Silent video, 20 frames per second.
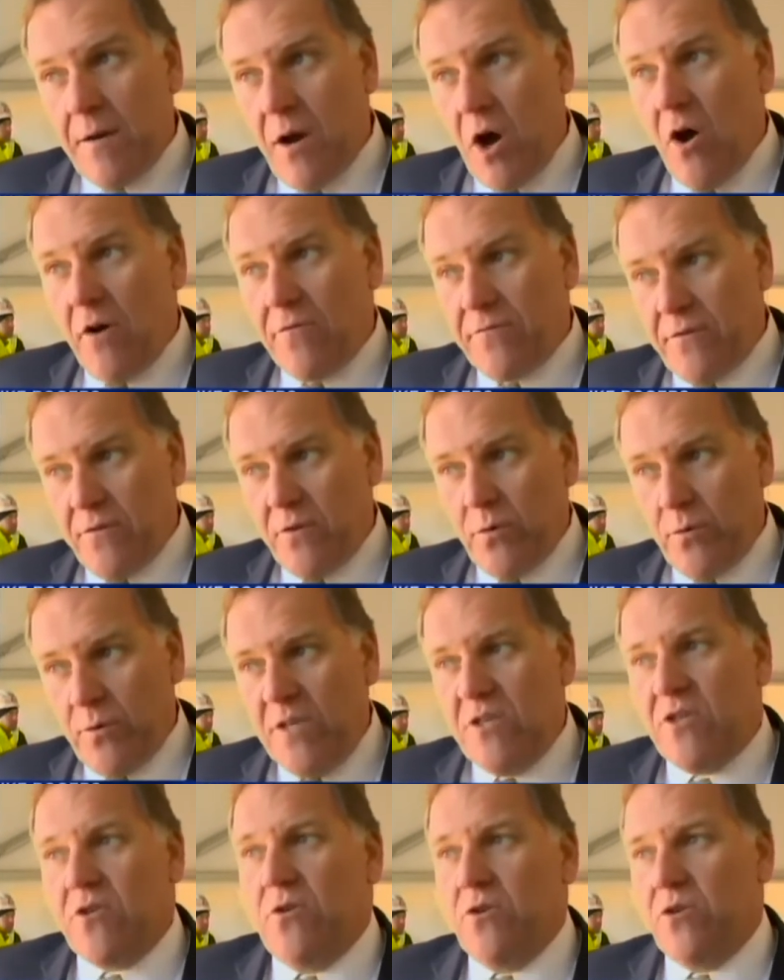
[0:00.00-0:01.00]
off of the
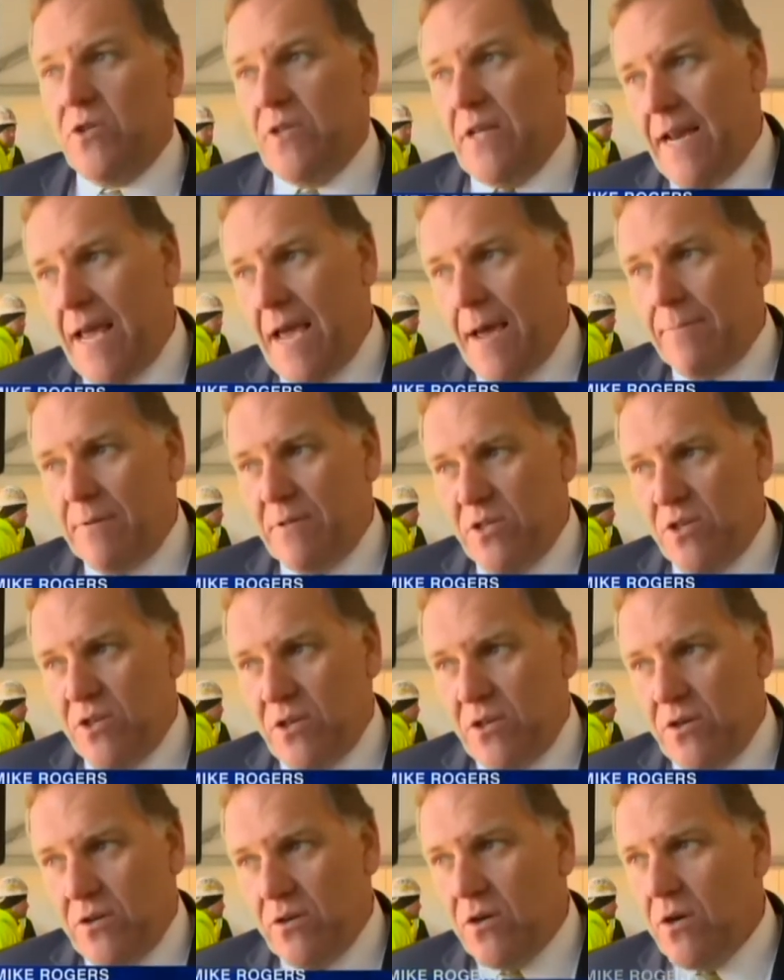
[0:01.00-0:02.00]
research that happens
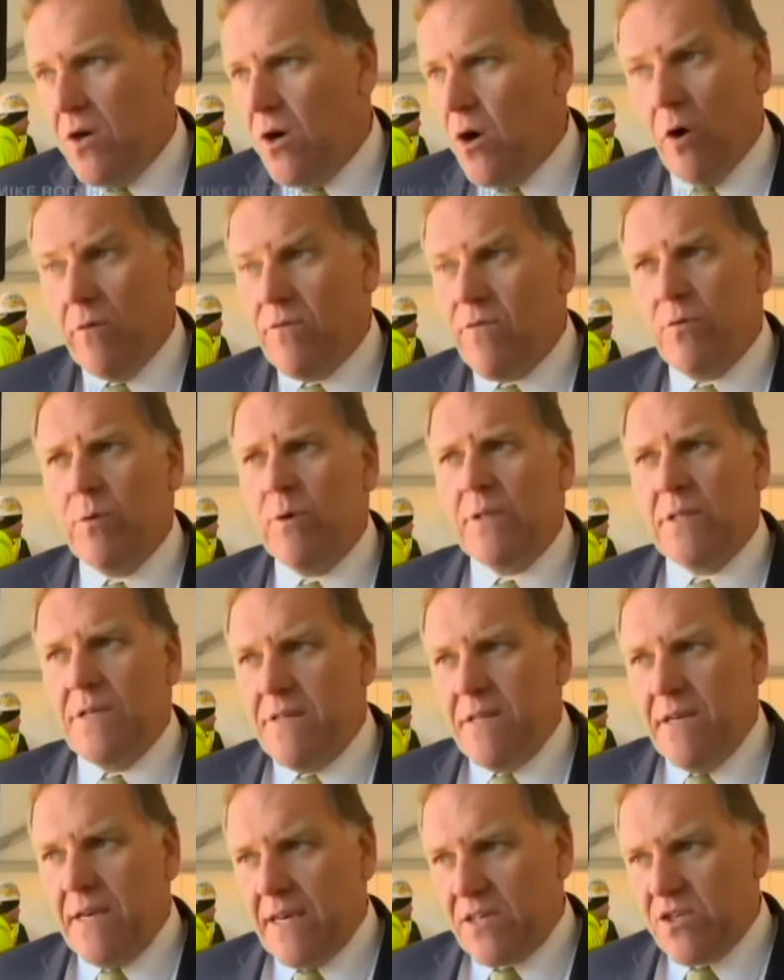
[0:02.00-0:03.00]
here over really the
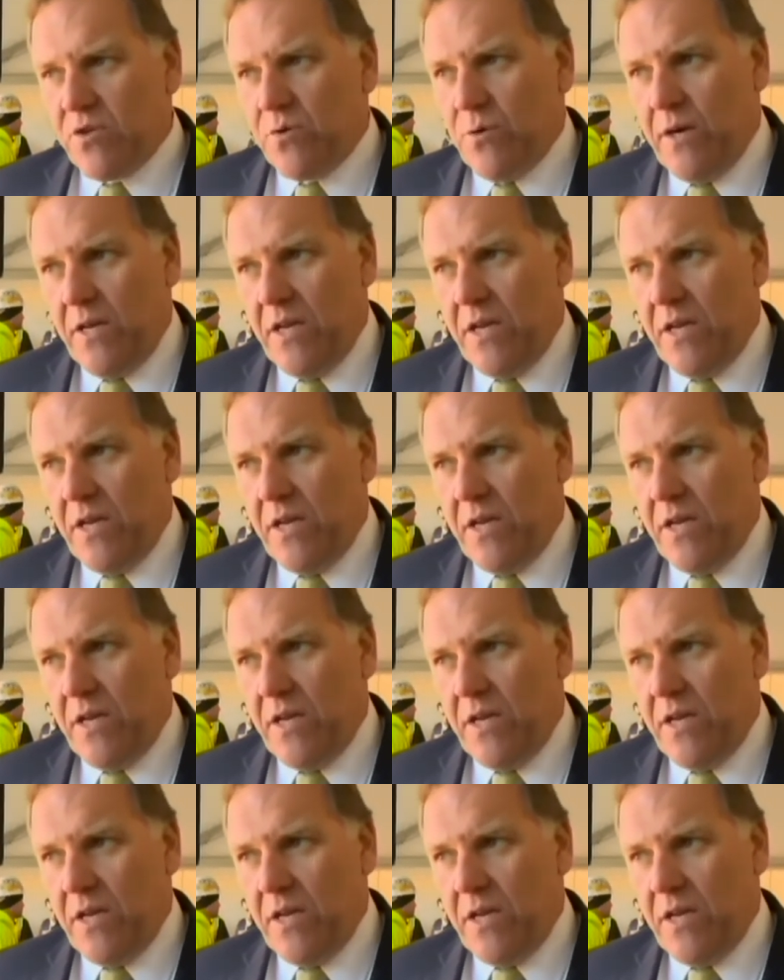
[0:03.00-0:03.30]
next 20